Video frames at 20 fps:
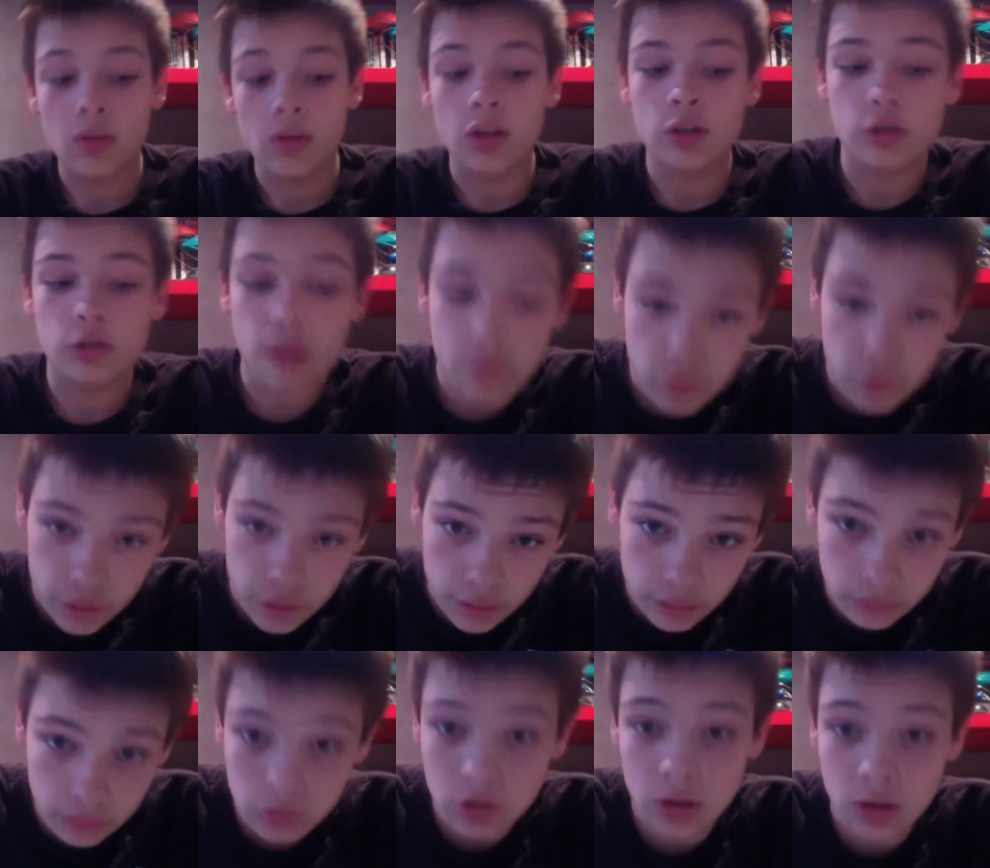
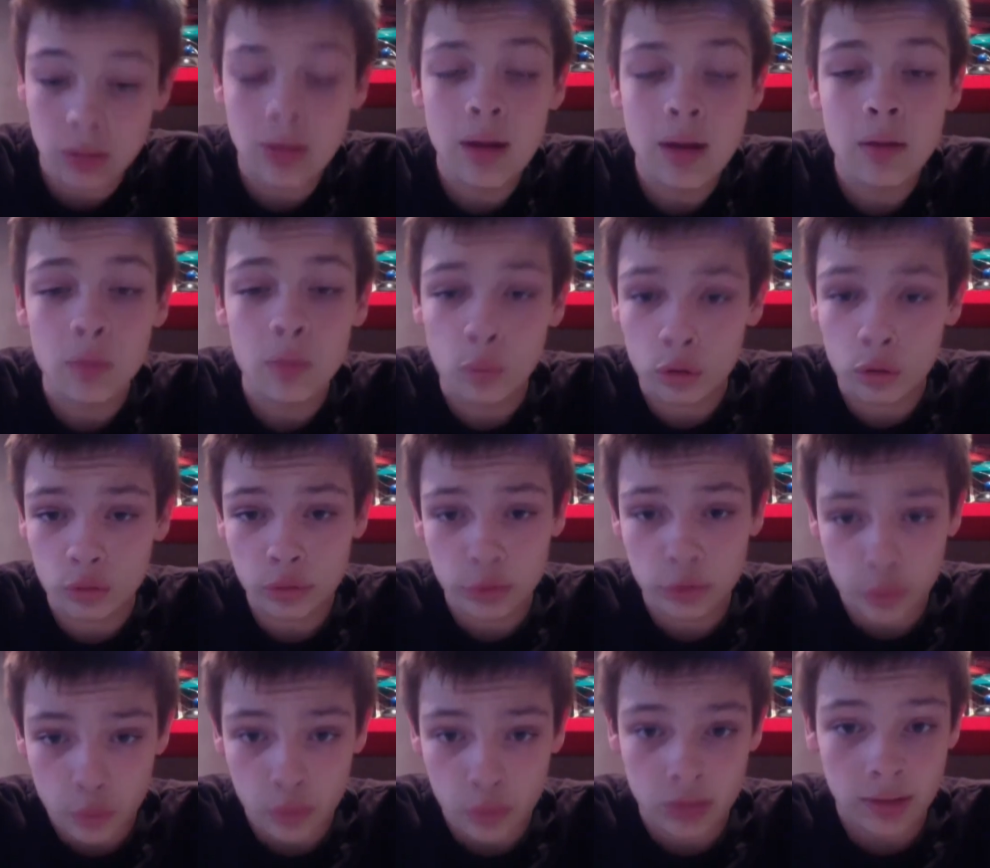Snapdragon chip works really
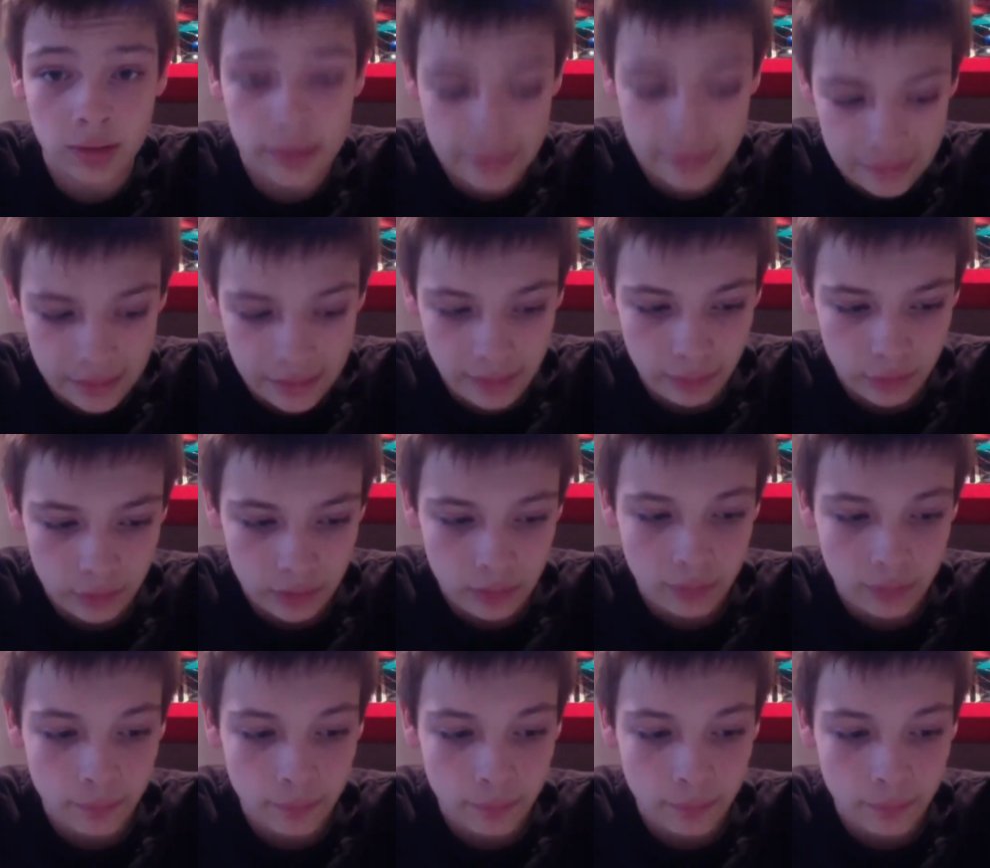good with the Nexus 7.